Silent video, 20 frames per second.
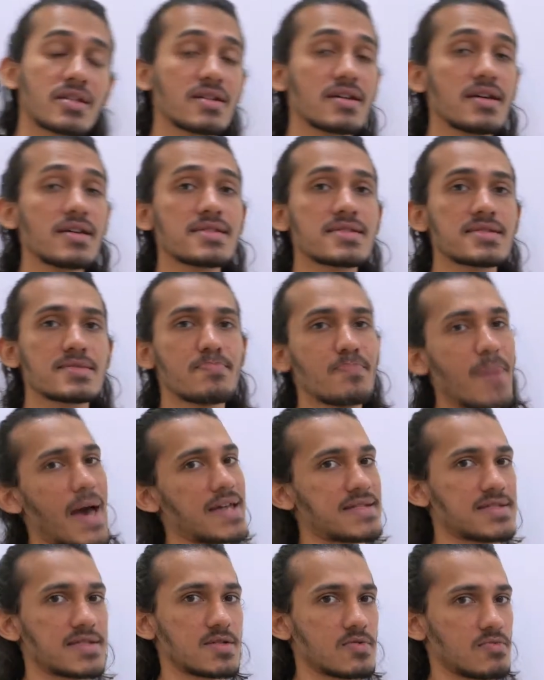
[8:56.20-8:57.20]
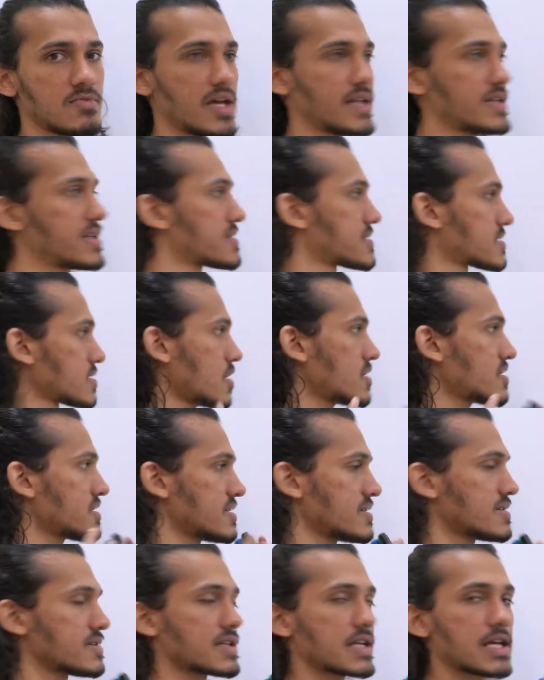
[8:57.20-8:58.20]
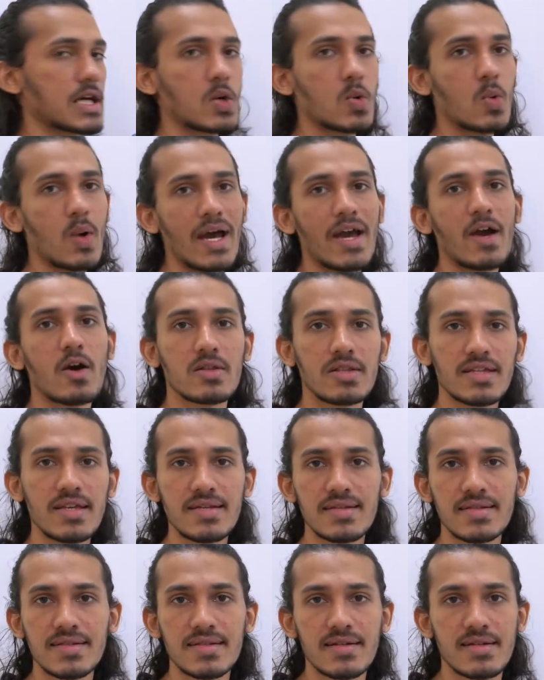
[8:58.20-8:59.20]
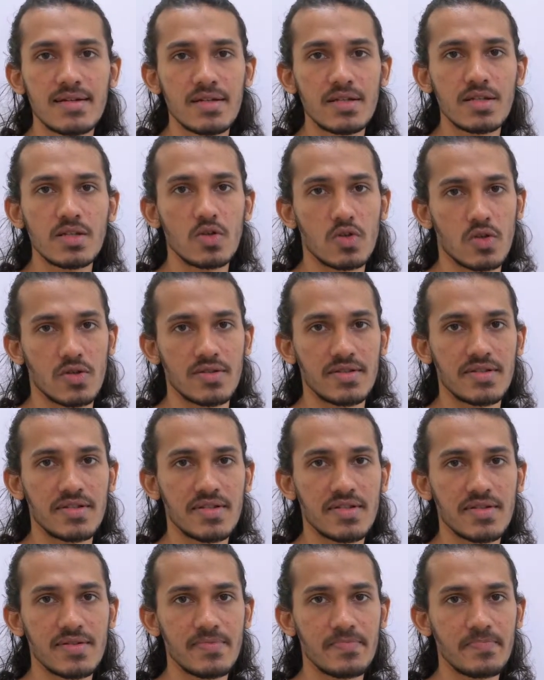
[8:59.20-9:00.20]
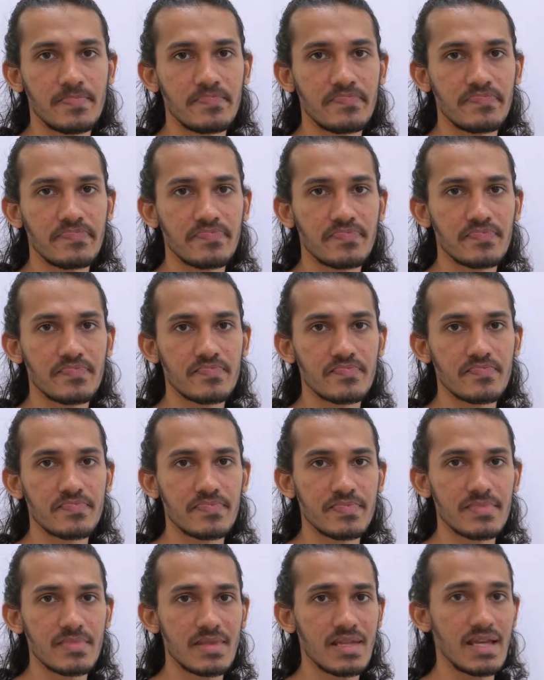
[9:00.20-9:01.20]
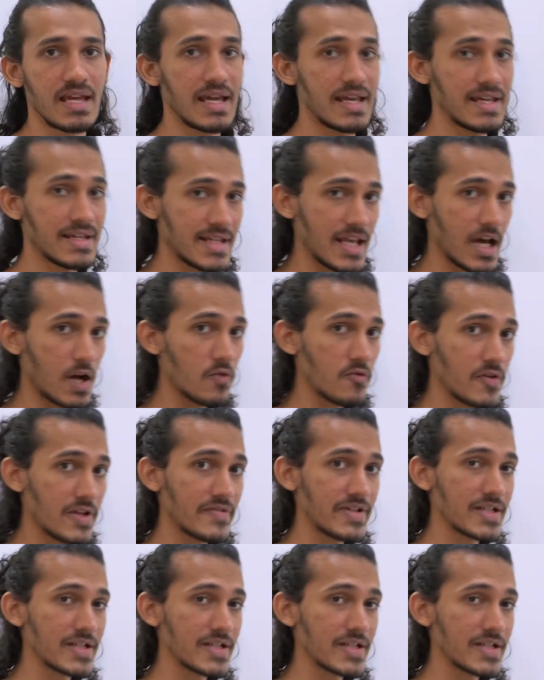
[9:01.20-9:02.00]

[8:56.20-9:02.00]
is passive and does not require all these neurons. Now when we